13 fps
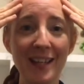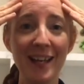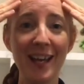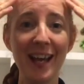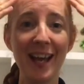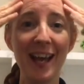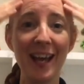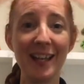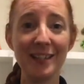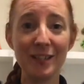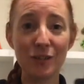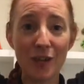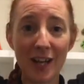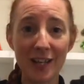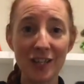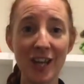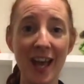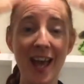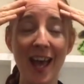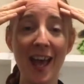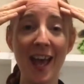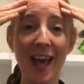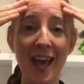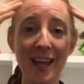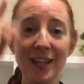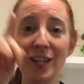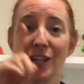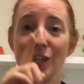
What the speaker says: head, stretch, head.